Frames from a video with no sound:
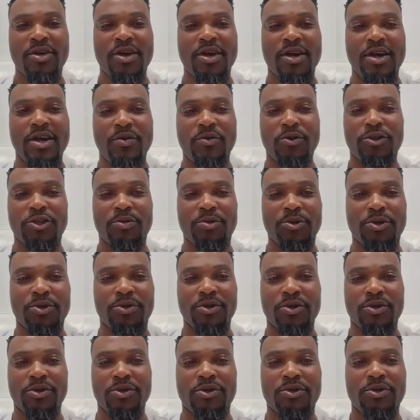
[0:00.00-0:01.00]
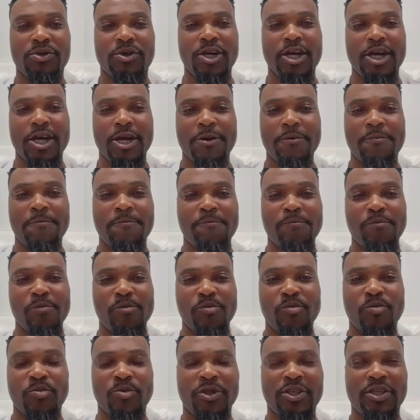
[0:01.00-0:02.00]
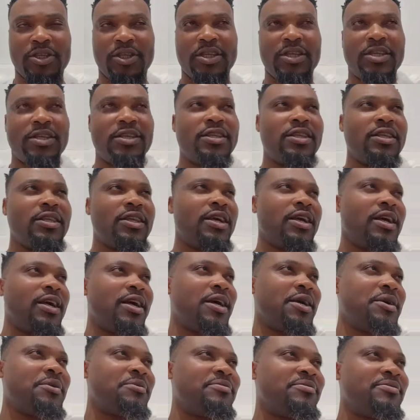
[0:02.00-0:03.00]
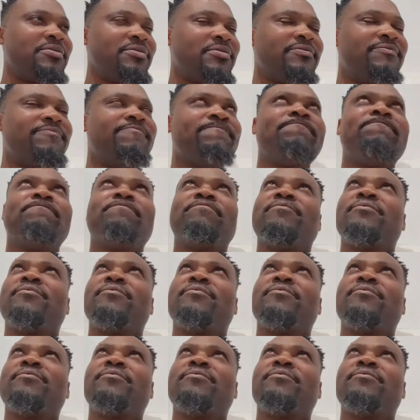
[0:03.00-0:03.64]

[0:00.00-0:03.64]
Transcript: Uh, we're supposed to go to um, zin um,